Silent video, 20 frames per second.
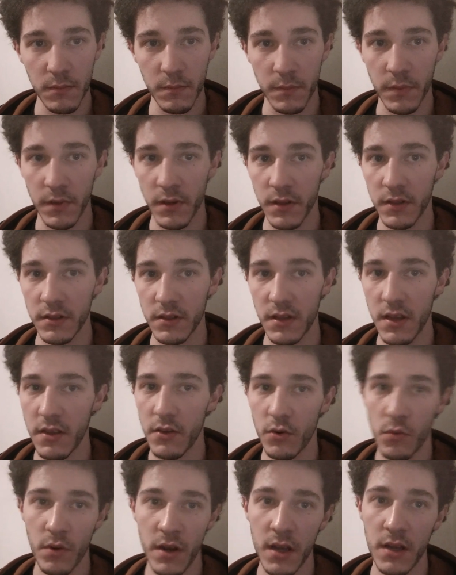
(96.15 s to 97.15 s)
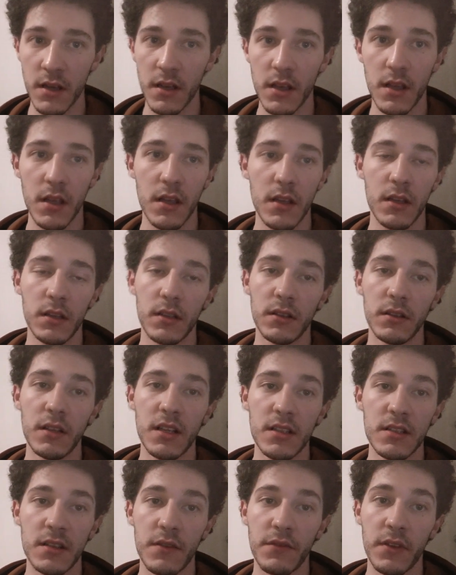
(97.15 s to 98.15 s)
But either way,
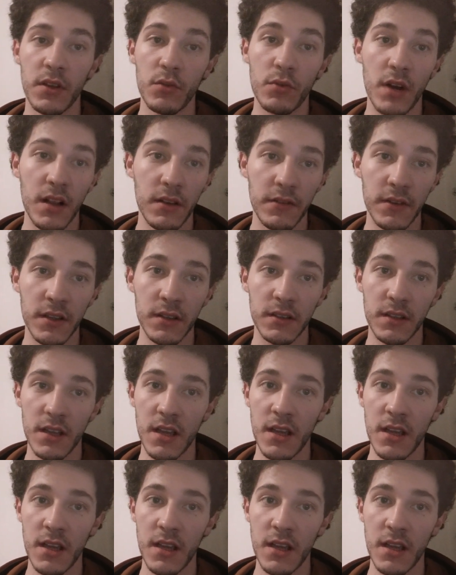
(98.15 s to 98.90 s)
that's something relevant,